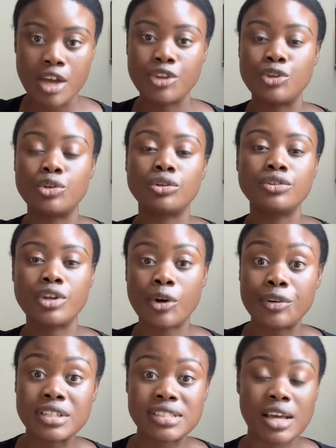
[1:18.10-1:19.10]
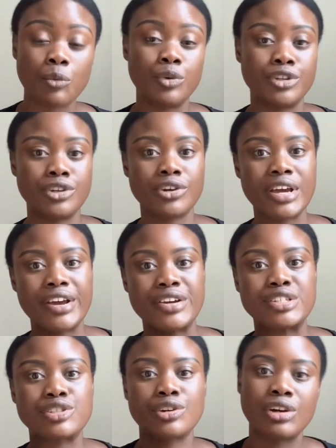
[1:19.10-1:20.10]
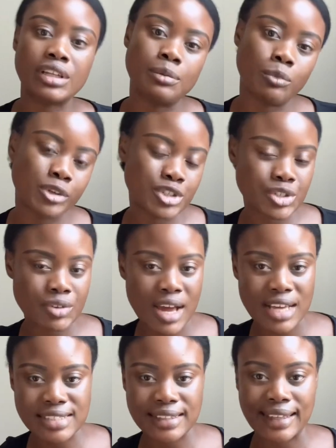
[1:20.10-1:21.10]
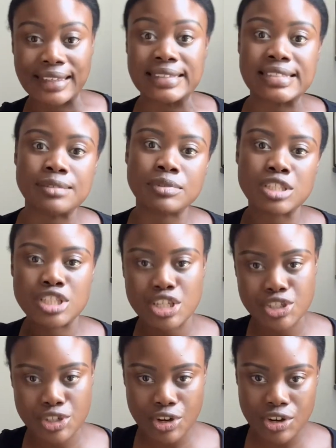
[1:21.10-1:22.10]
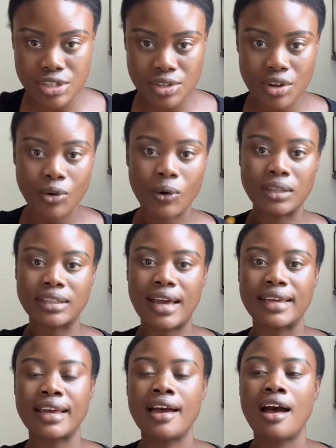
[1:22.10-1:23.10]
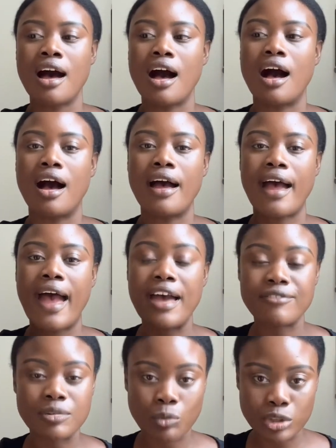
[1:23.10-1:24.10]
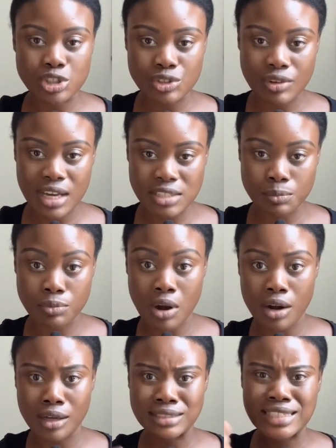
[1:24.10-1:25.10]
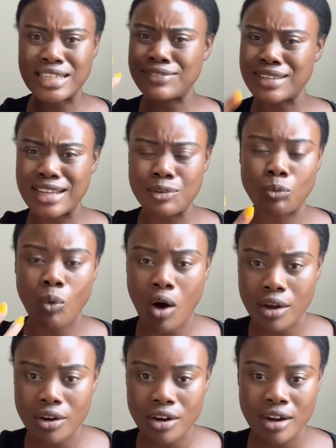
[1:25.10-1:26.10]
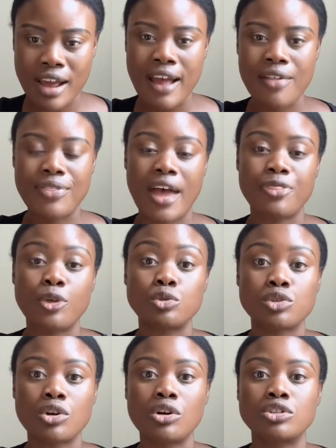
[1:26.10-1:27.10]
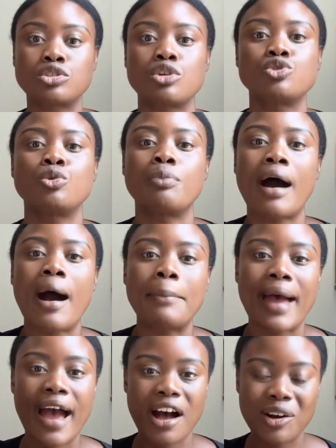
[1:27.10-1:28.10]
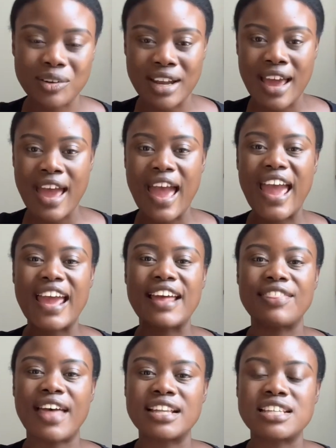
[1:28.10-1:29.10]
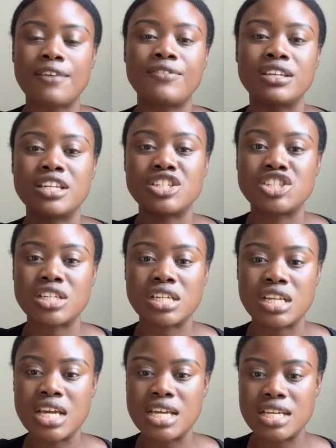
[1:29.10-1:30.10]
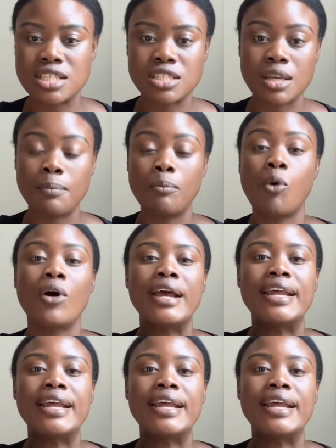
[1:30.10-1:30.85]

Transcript: You'll notice that when your hair is thoroughly moisturized in like a deep conditioner or like a heavy moisturizing product, even in water, that those curls start to pop out and that definition is more